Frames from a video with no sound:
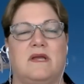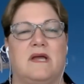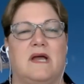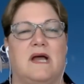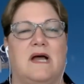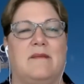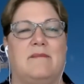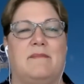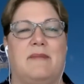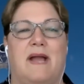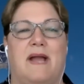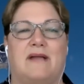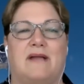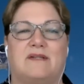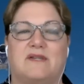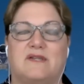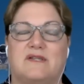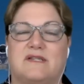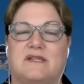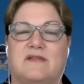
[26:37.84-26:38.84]
Um, ask
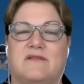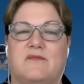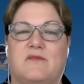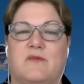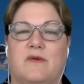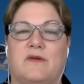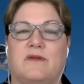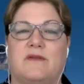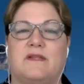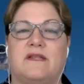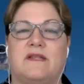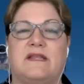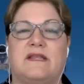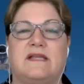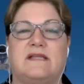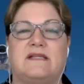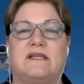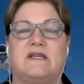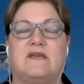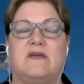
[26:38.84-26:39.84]
yourself what are the
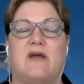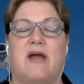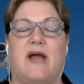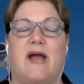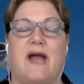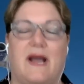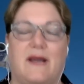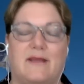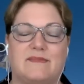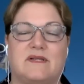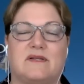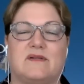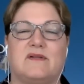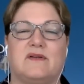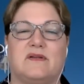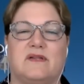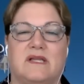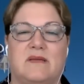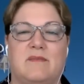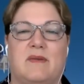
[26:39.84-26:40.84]
things that you
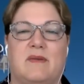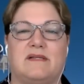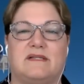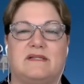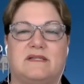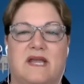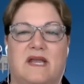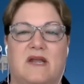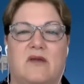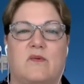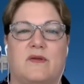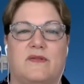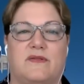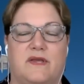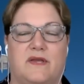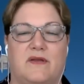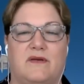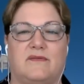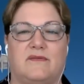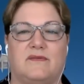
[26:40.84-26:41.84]
absolutely must take with
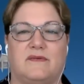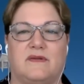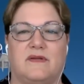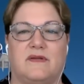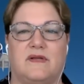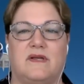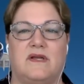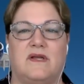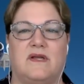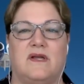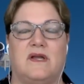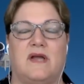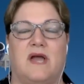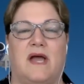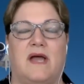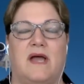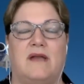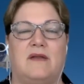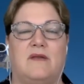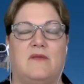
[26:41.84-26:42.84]
you?
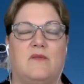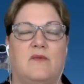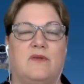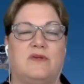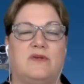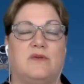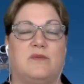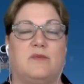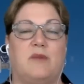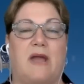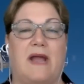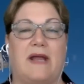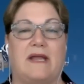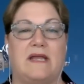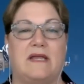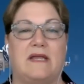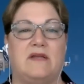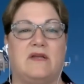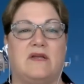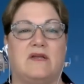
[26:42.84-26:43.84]
and when you're
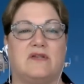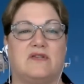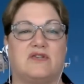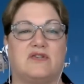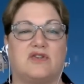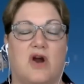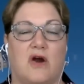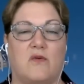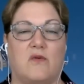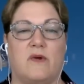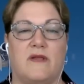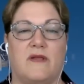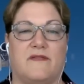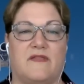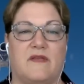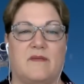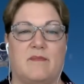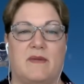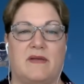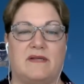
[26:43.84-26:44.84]
packing you can start with
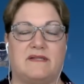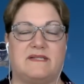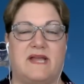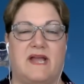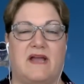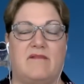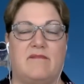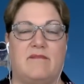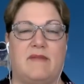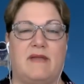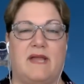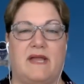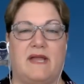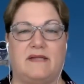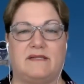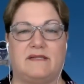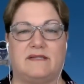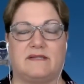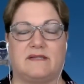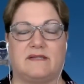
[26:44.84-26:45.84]
the must have
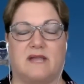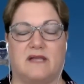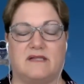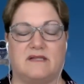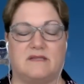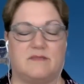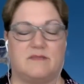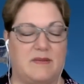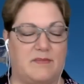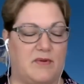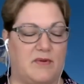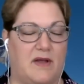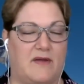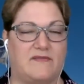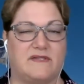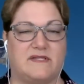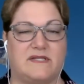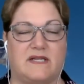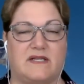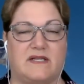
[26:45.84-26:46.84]
meds lots of people have
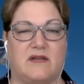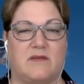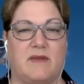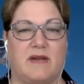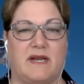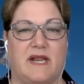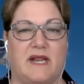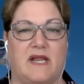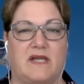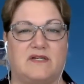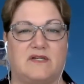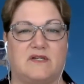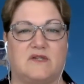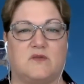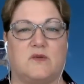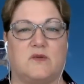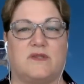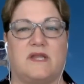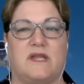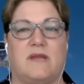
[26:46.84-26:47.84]
to take their medications
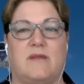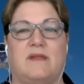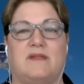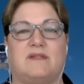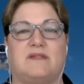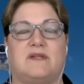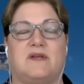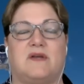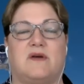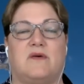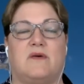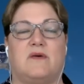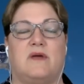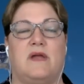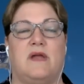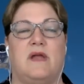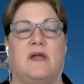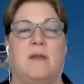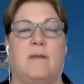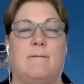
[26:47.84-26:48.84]
with them and so
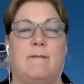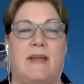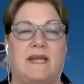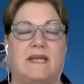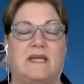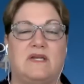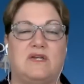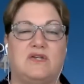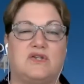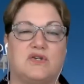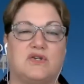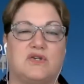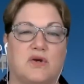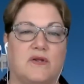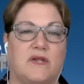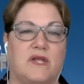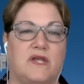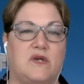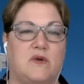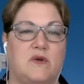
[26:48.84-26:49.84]
making
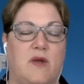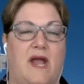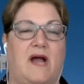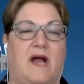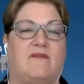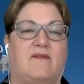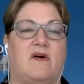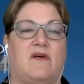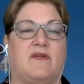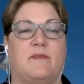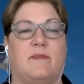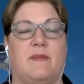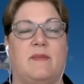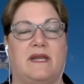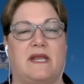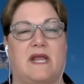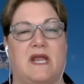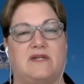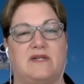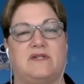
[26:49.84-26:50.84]
sure that you have all the
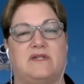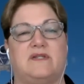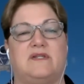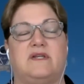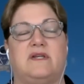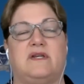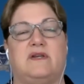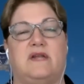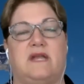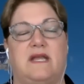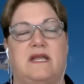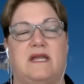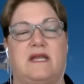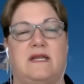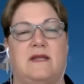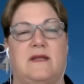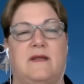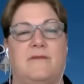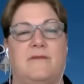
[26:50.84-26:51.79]
medications that you need